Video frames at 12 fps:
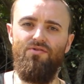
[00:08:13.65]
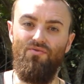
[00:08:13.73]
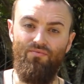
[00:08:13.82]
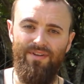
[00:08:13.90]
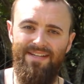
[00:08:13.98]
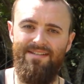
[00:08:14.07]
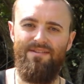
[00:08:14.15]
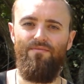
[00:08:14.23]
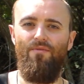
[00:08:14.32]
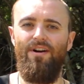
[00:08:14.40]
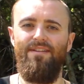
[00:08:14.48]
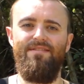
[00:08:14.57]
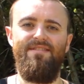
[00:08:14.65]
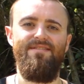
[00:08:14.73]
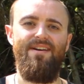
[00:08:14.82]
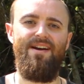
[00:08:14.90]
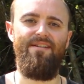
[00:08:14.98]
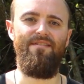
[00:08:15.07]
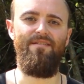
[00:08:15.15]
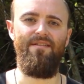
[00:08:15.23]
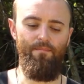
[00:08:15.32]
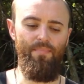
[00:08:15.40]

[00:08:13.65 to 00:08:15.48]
a reason why it's desired.